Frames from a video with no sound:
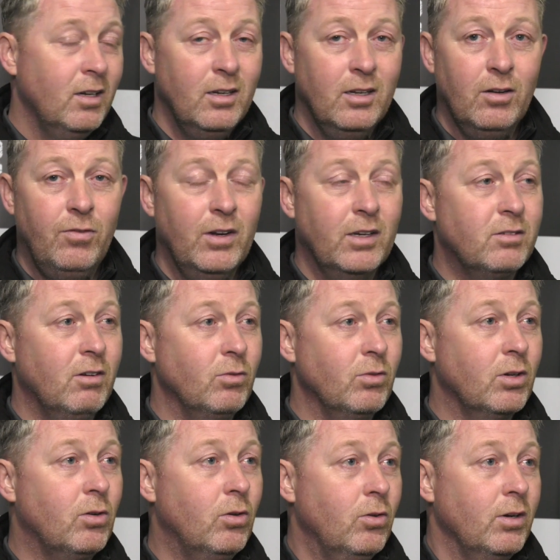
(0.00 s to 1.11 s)
little flicks round
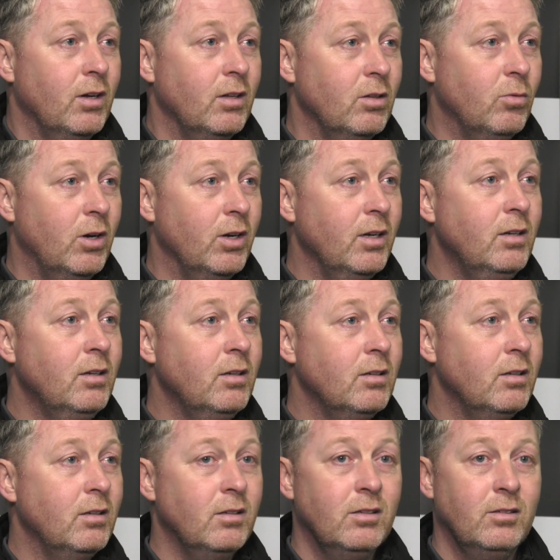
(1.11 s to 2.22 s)
the corner and they were in,
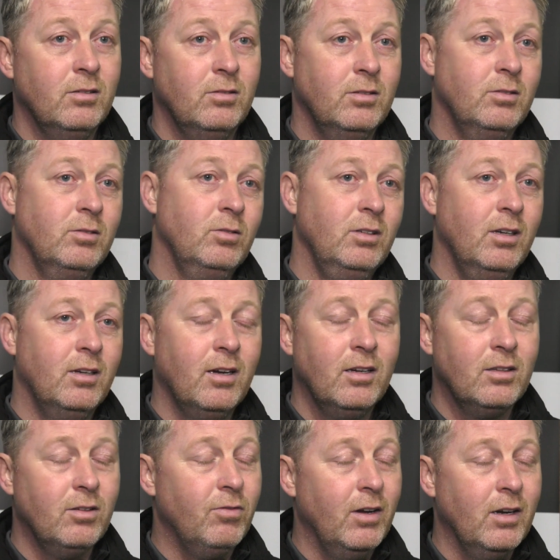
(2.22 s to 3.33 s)
and you
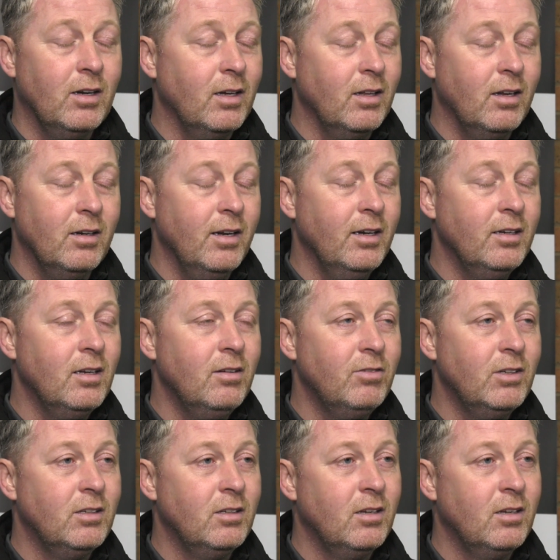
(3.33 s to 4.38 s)
can't defend like that at any level.